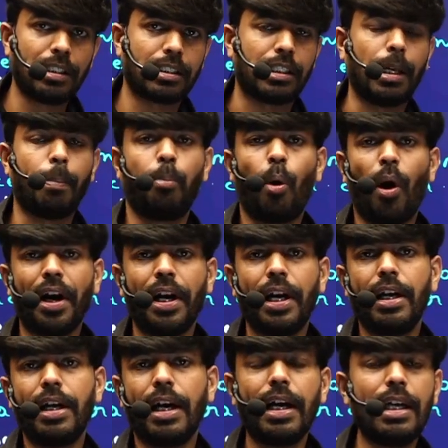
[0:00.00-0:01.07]
the
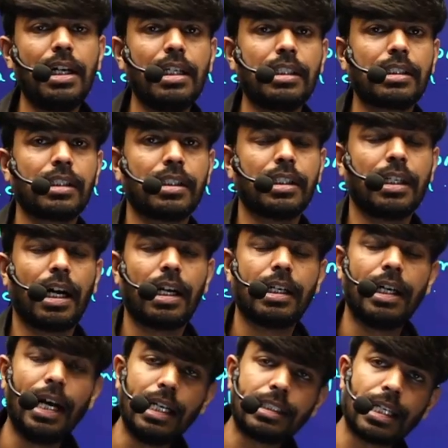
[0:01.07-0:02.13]
body is
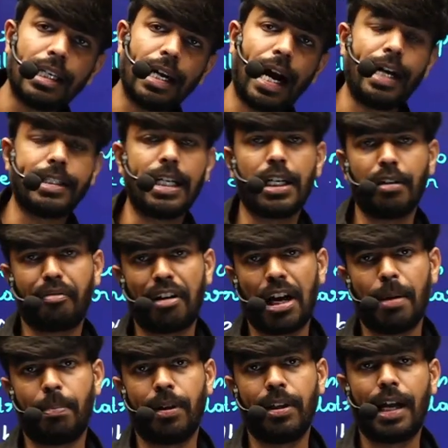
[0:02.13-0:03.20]
easily
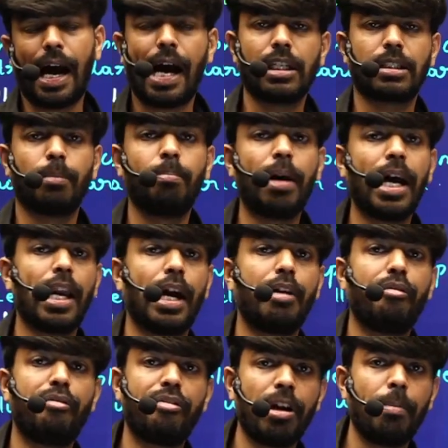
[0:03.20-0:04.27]
identifiable as a male and
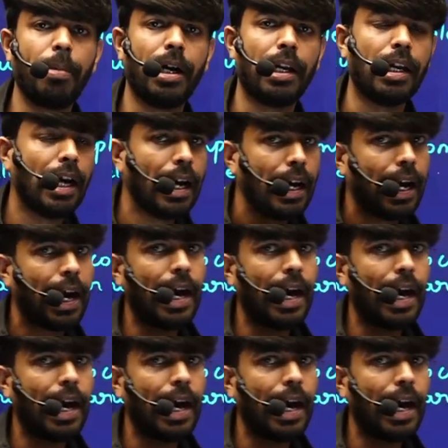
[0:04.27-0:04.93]
female. Hey,